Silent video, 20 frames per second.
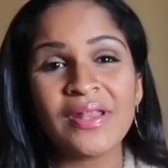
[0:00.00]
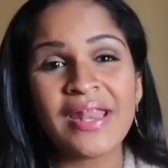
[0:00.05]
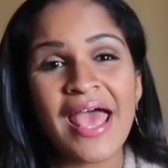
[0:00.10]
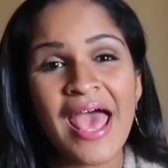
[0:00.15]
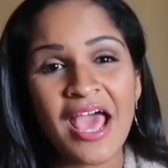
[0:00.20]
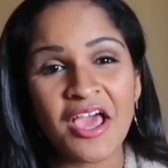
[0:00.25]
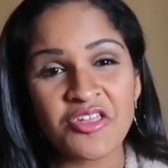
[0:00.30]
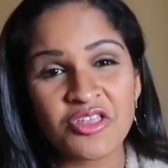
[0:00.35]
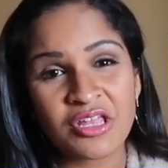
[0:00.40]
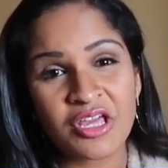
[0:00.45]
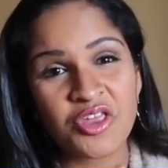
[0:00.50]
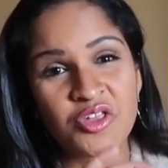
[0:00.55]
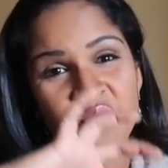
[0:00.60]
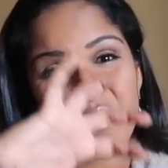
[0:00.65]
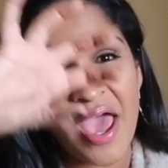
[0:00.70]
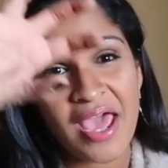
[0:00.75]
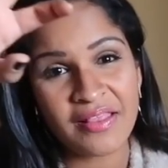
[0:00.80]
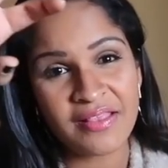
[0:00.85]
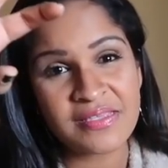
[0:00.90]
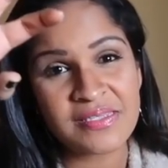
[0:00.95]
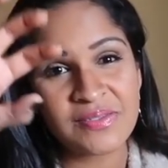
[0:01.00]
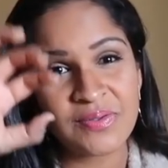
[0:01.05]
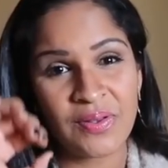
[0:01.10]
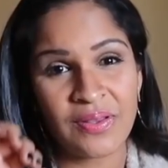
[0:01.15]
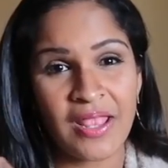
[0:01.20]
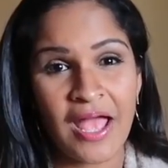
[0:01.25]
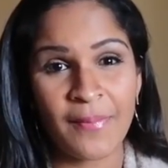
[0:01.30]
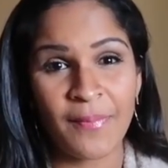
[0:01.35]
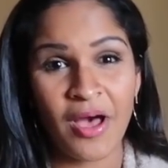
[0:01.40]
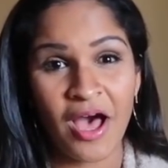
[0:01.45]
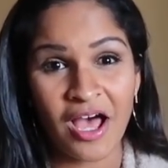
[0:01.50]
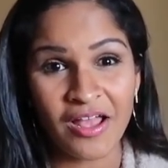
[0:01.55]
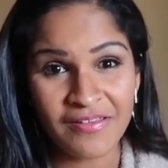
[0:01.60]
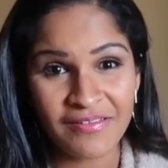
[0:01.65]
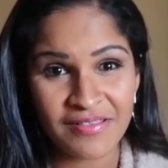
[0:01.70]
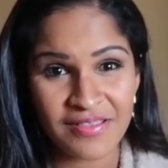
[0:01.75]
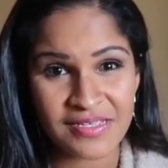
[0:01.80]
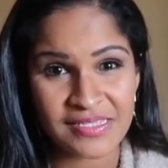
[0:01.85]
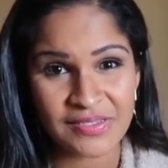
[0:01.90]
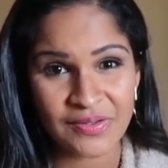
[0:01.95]
can actually drag the student up
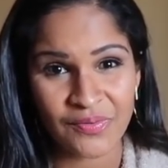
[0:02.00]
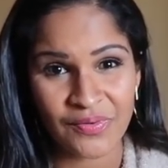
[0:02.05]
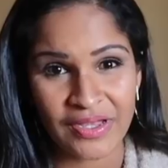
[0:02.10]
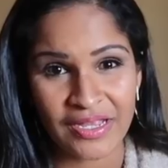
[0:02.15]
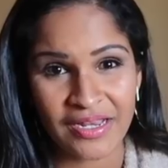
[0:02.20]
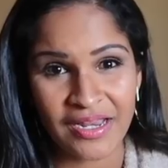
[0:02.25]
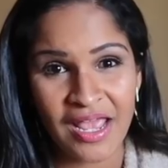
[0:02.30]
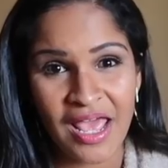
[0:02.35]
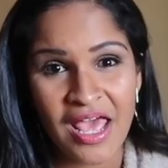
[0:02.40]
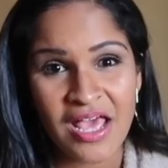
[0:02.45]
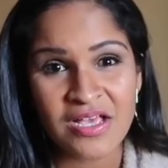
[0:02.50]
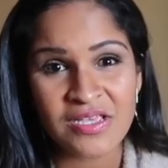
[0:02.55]
onto the screen,